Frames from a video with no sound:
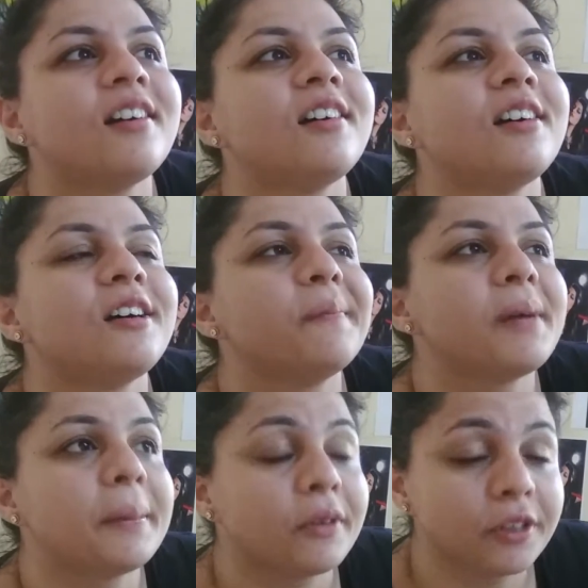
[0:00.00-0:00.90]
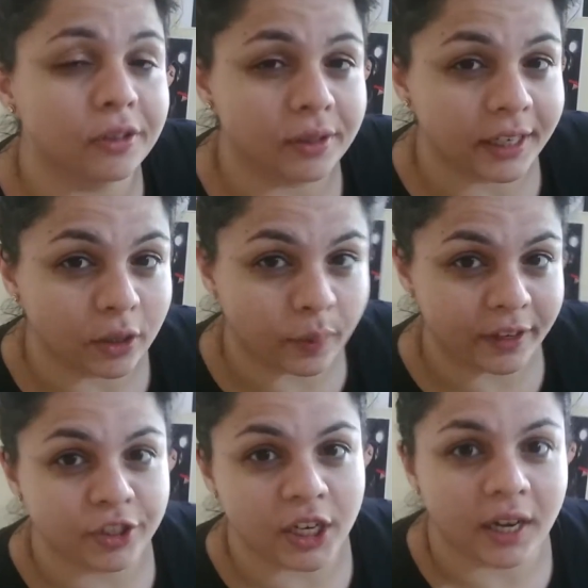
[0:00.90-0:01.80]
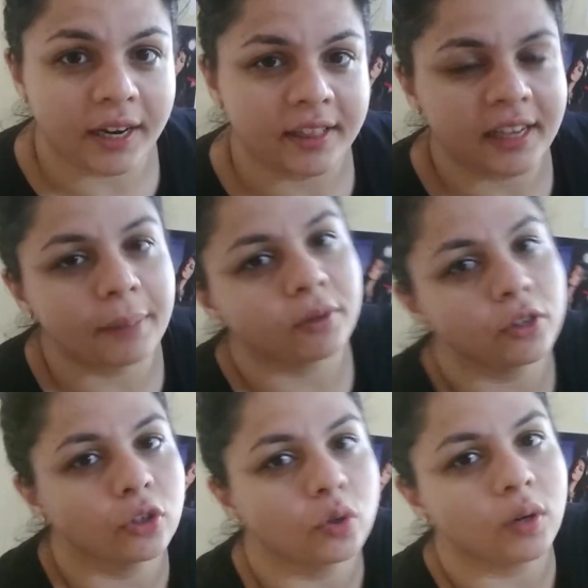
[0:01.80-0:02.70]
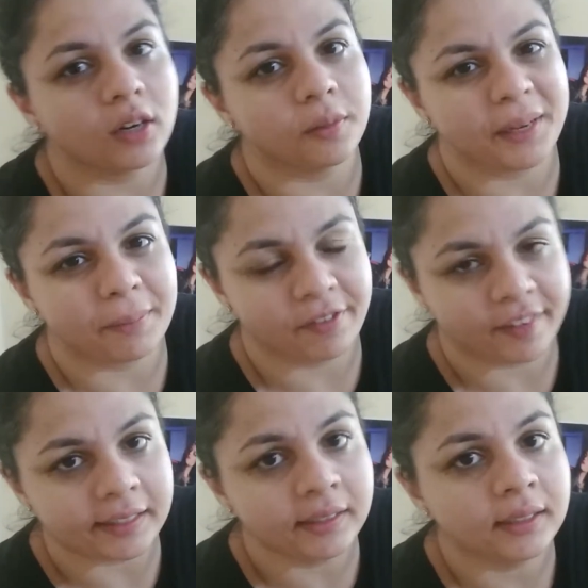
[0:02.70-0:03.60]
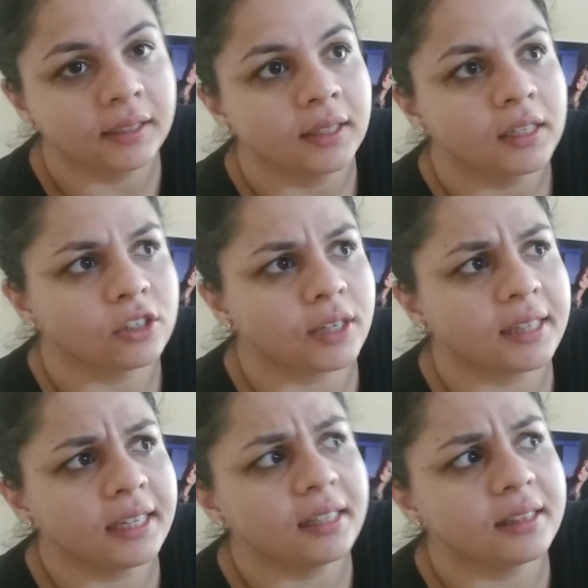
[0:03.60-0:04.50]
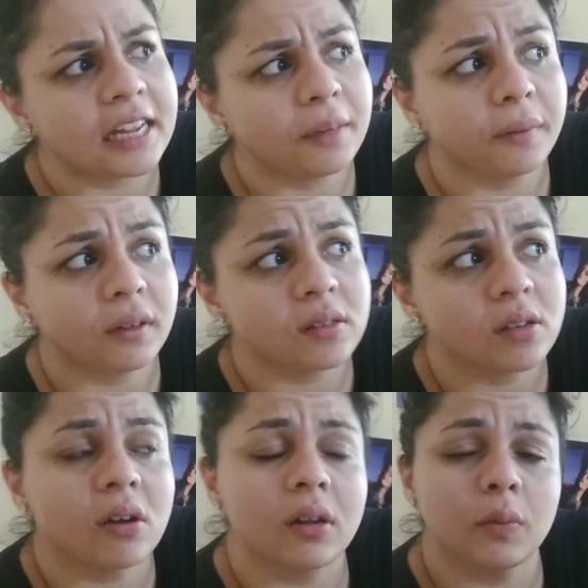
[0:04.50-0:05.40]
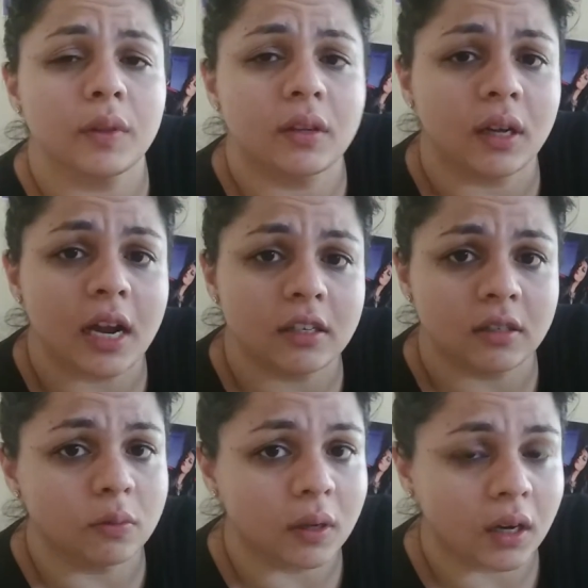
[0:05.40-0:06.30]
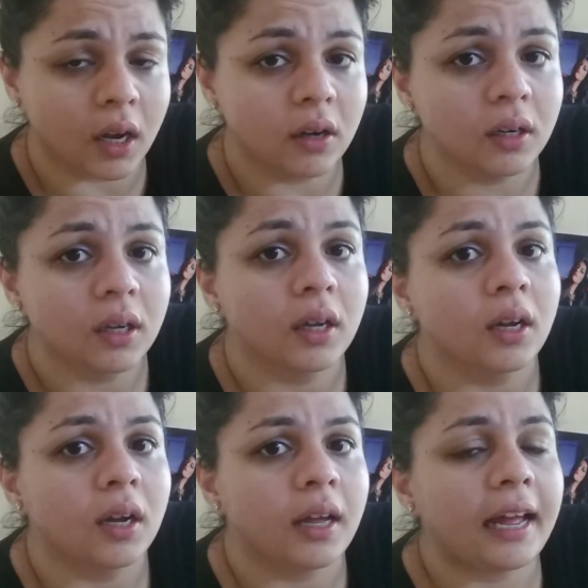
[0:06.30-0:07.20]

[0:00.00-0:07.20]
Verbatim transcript: um, I'm going to go take a quick shower and then I'm going to go out meet my friends so I think that's all with regards to workout